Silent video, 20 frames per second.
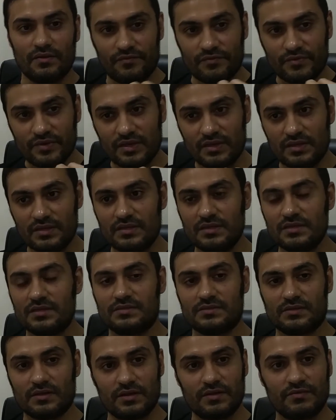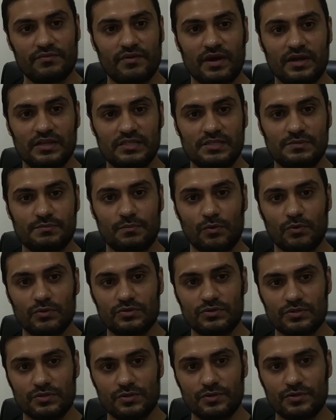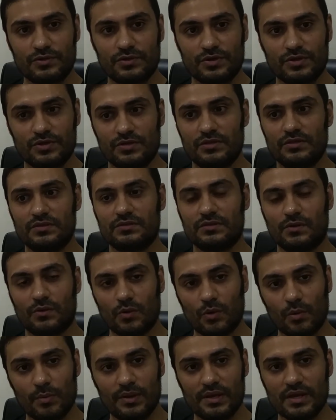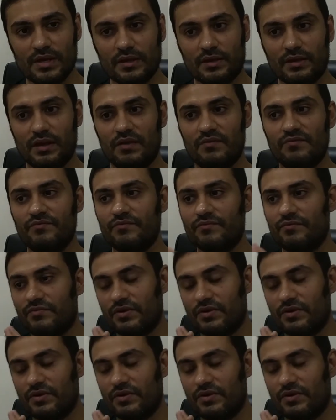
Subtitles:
We certified sports nutritionists, globally acclaimed,